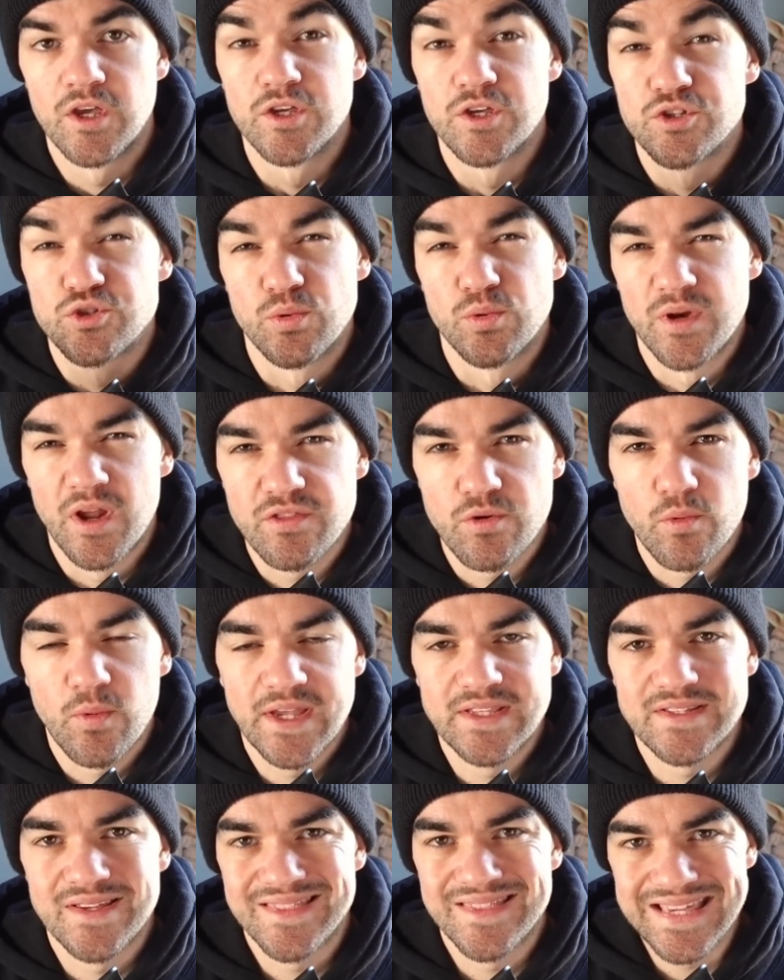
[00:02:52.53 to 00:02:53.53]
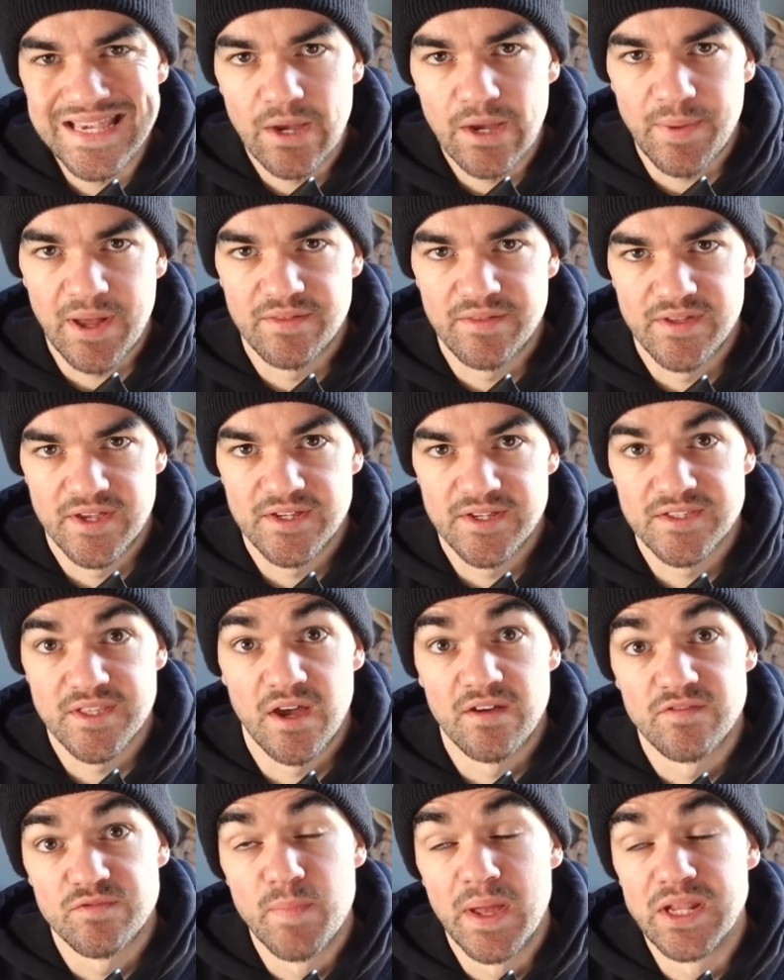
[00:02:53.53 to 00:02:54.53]
So, another way to think about this that
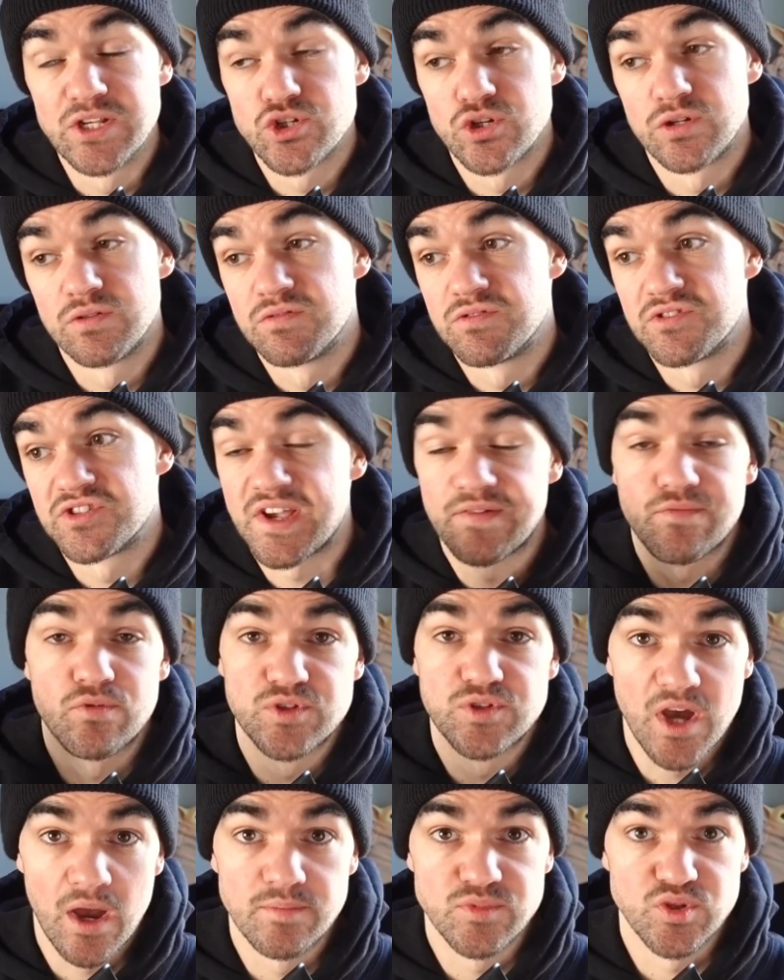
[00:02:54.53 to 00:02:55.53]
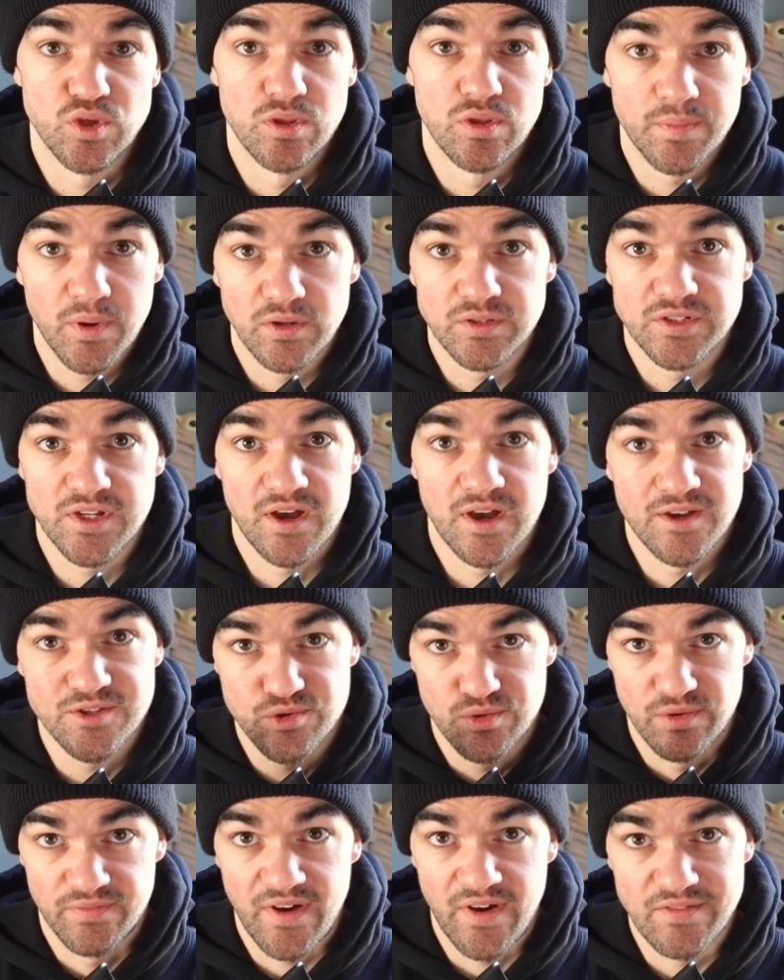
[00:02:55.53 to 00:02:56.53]
I've mentioned several times on the podcast,
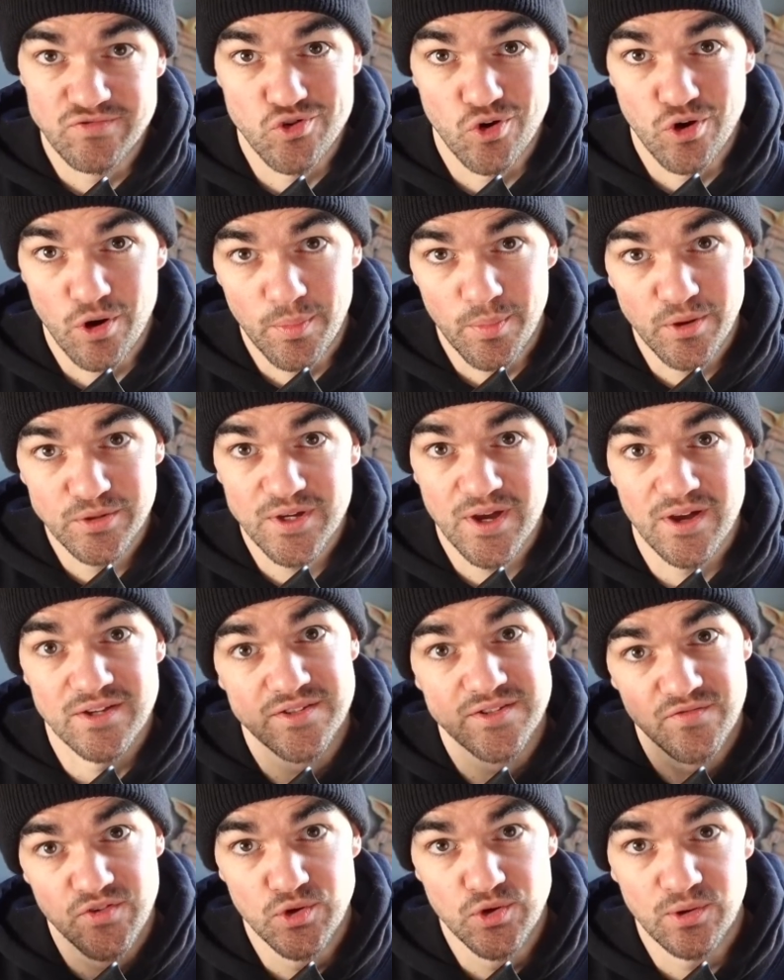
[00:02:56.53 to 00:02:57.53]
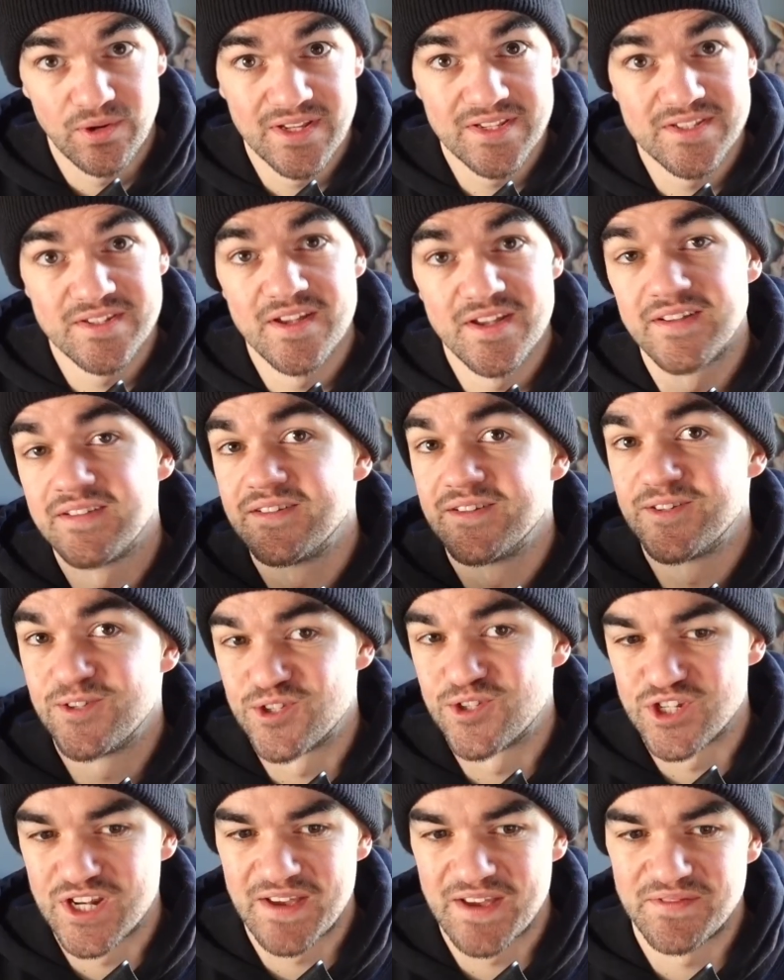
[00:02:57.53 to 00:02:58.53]
the Revive Stronger podcast, if you're not listening, you
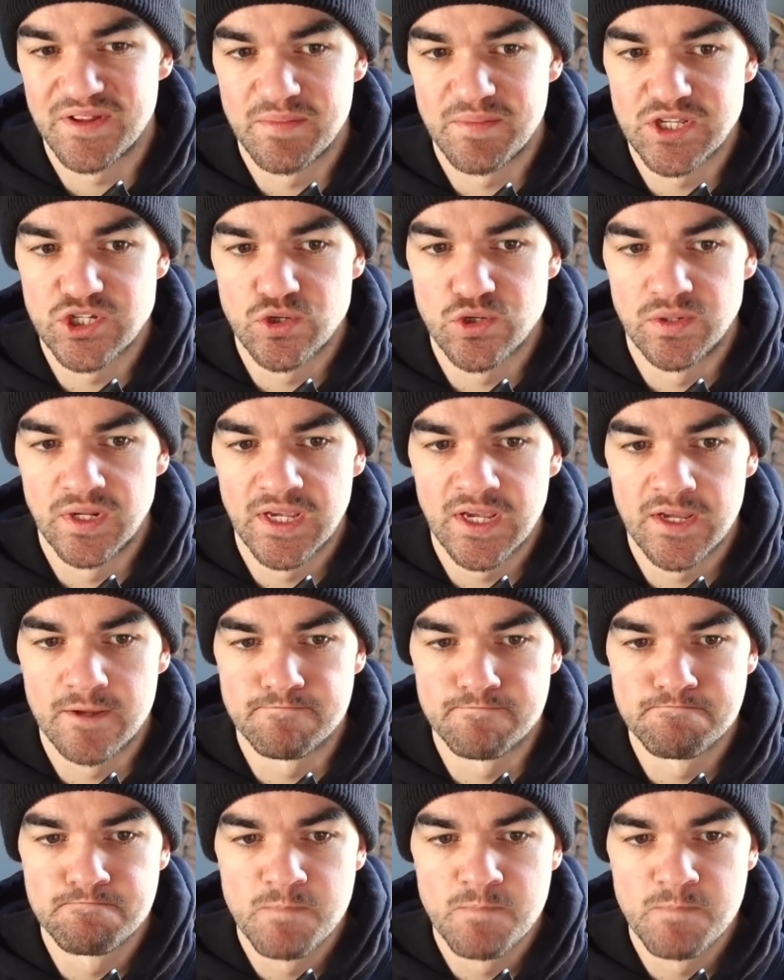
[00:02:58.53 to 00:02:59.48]
should definitely be tuning in,